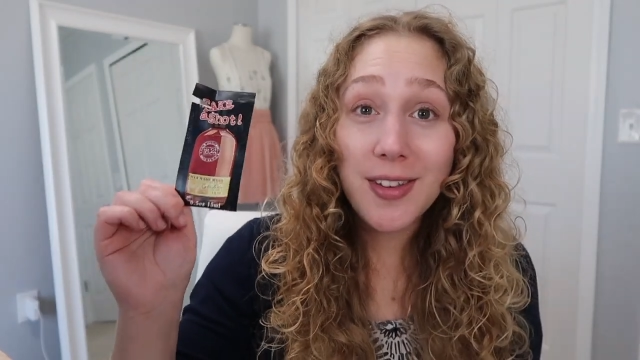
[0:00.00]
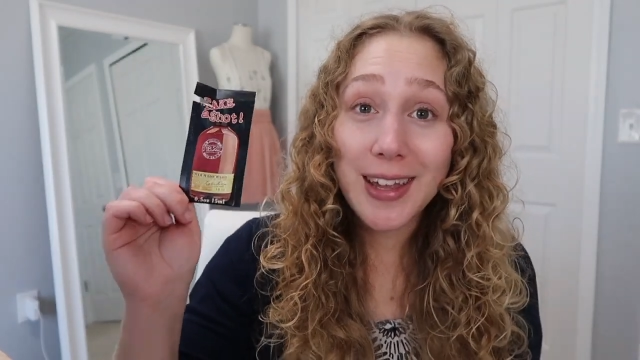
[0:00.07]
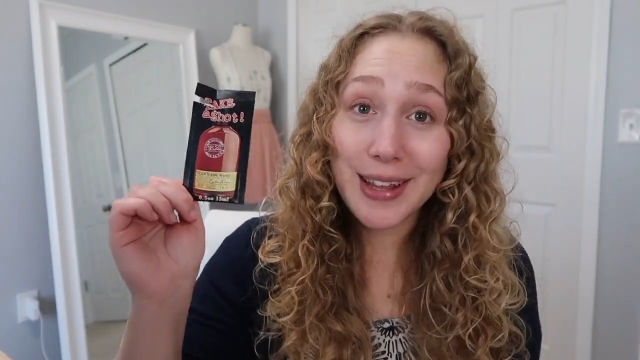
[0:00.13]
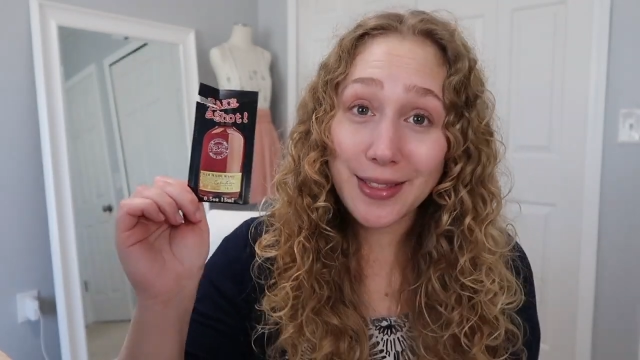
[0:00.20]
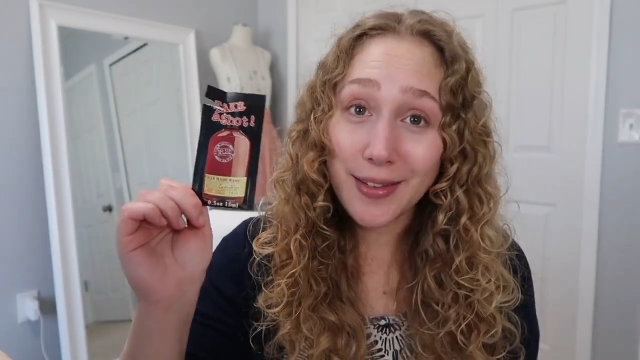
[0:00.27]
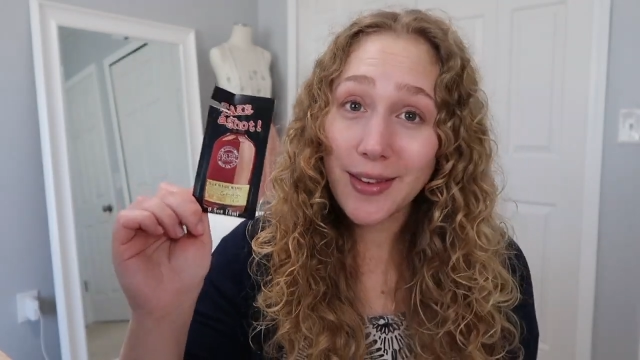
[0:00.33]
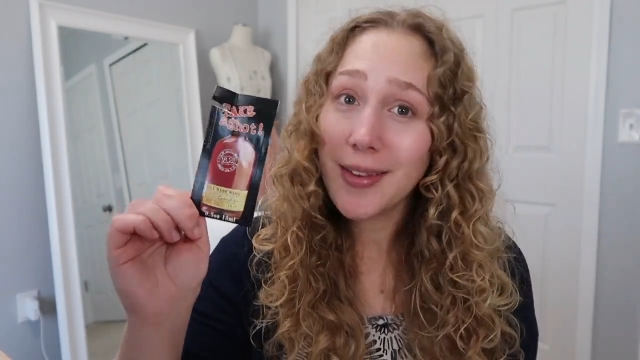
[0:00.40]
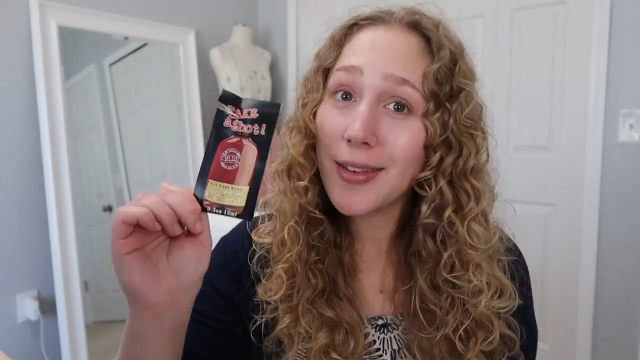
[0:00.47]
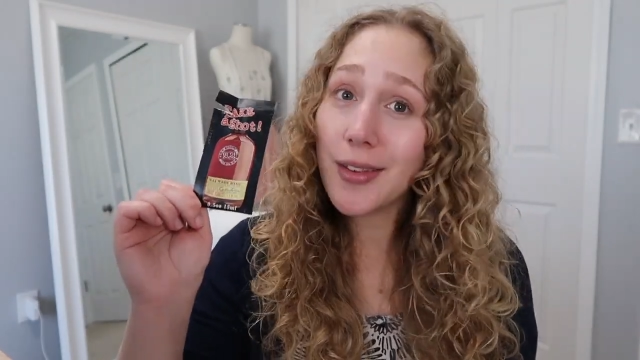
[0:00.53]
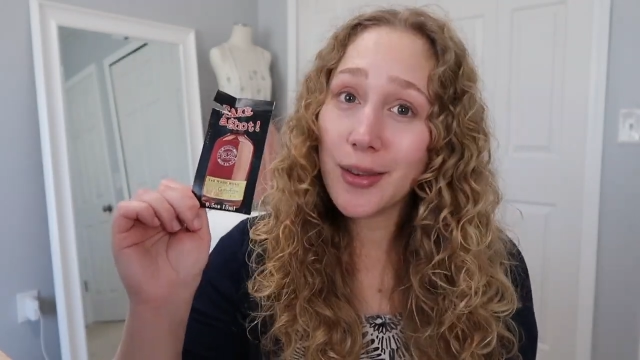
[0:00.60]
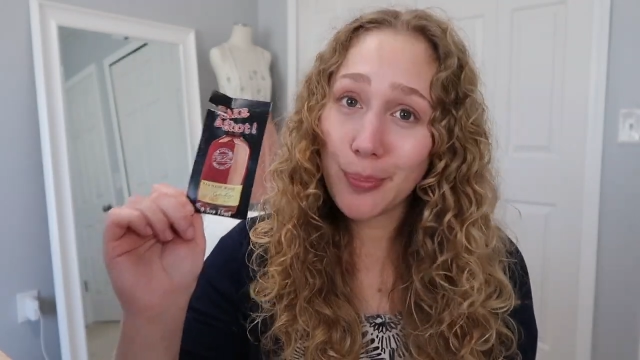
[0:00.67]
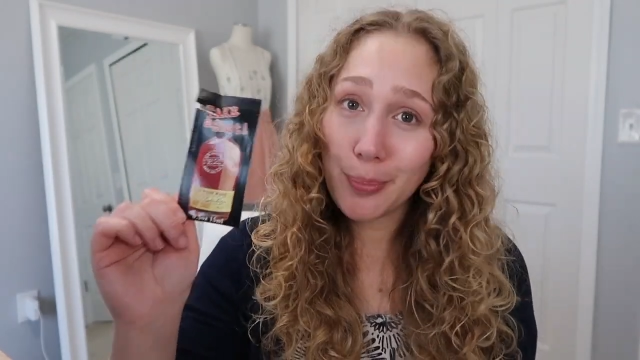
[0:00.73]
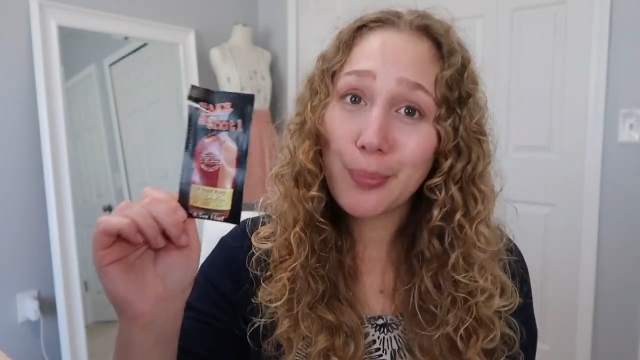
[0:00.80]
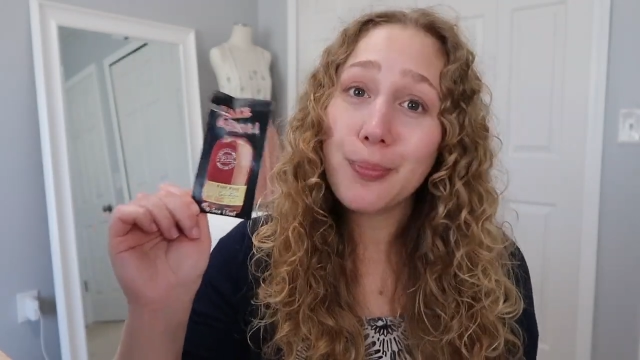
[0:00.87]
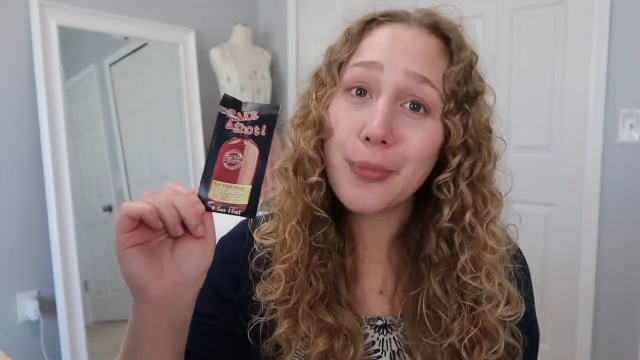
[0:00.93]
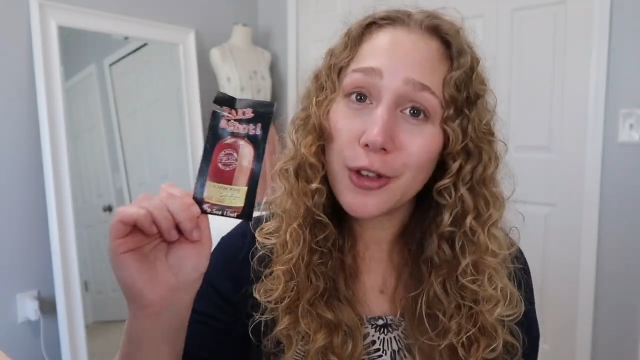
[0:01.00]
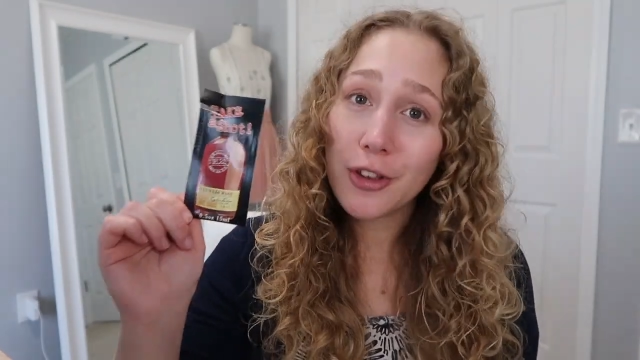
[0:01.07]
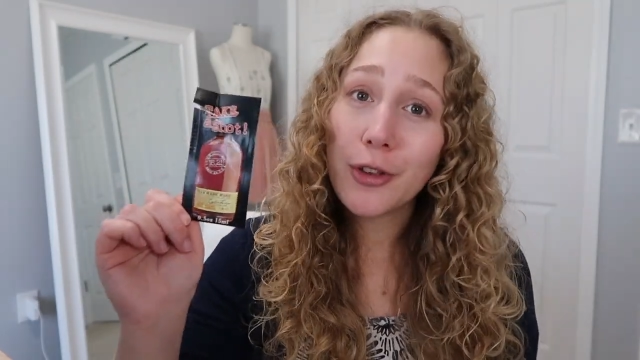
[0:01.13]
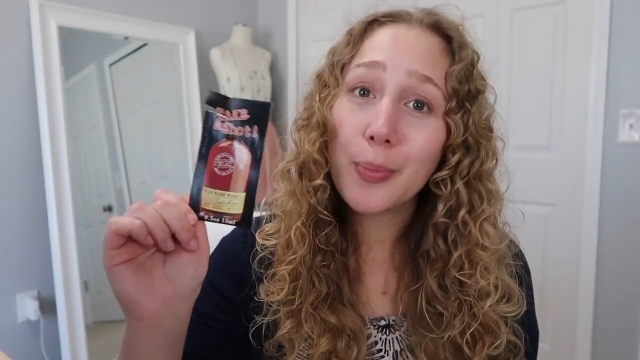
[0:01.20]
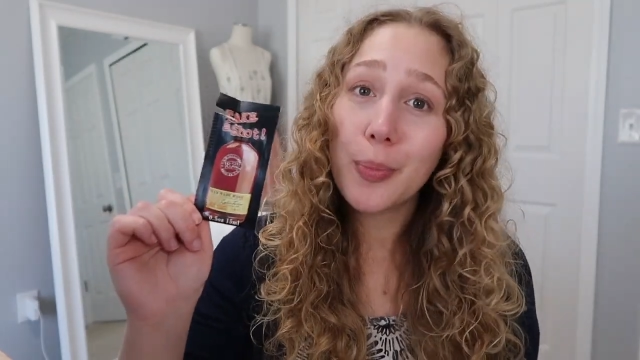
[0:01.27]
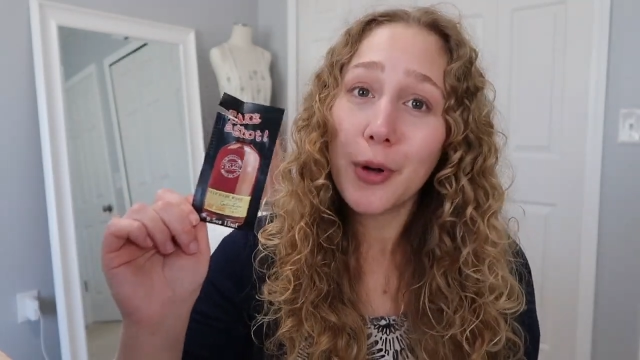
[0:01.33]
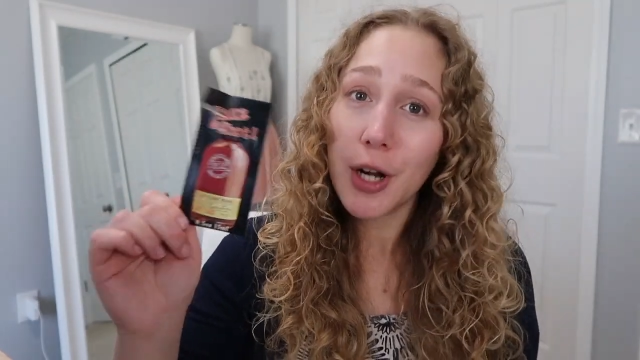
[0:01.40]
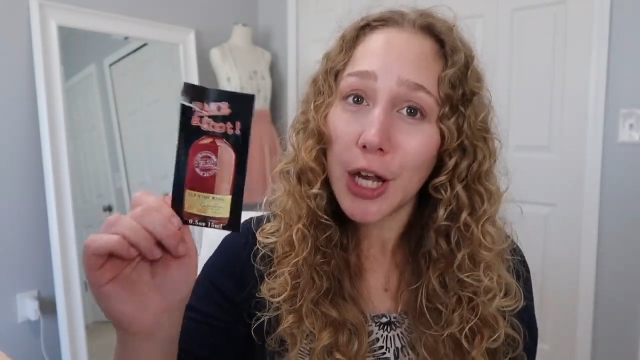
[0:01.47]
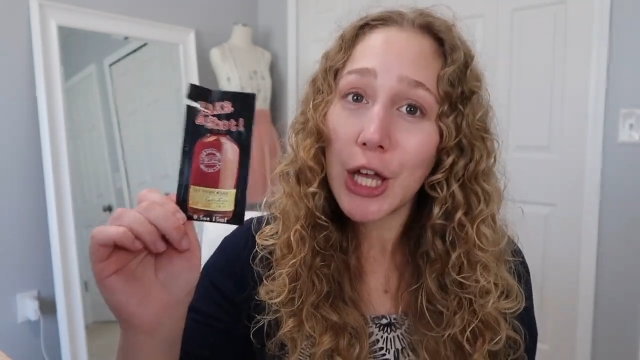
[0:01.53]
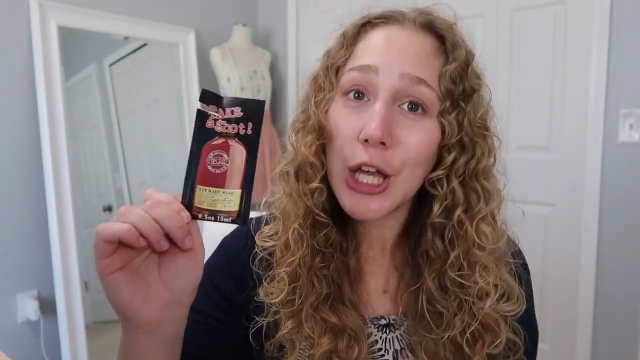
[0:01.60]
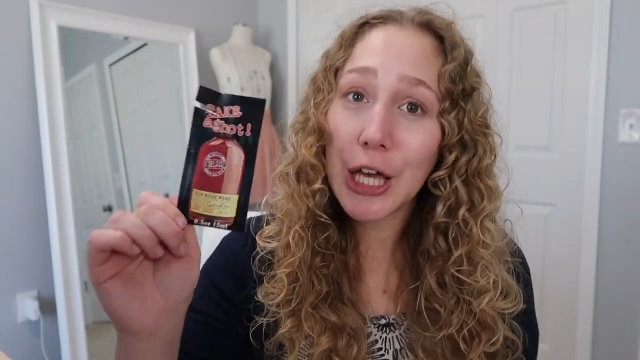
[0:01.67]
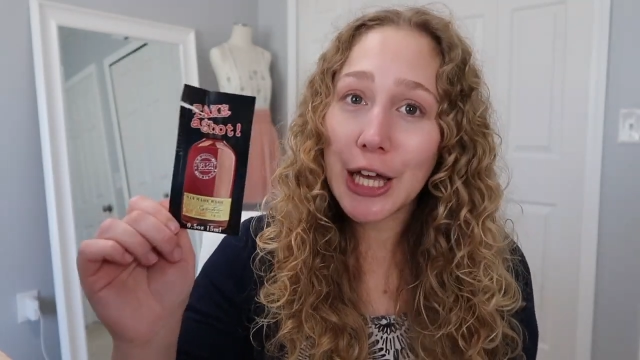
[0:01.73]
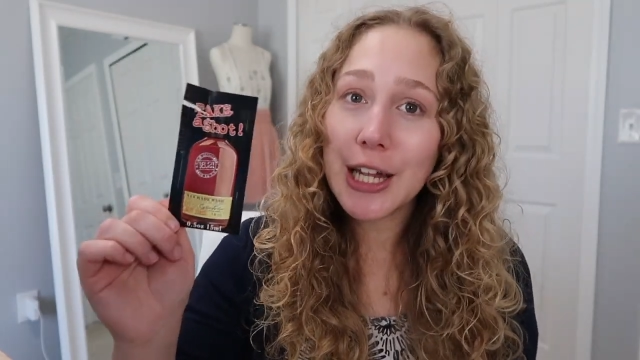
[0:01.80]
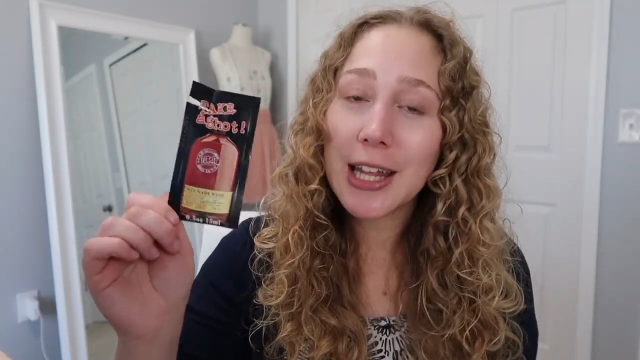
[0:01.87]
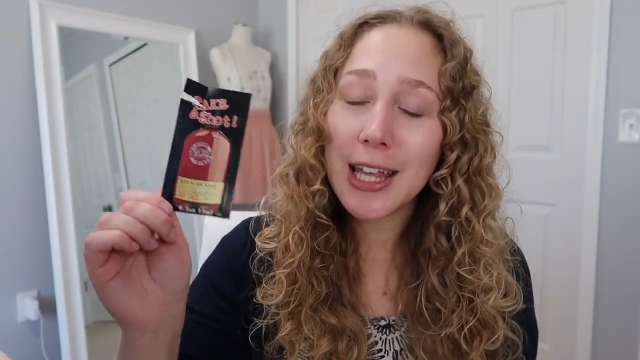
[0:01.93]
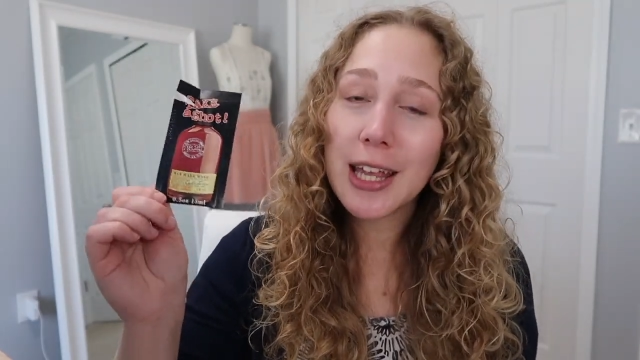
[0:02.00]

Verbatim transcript: like this is this was pretty good.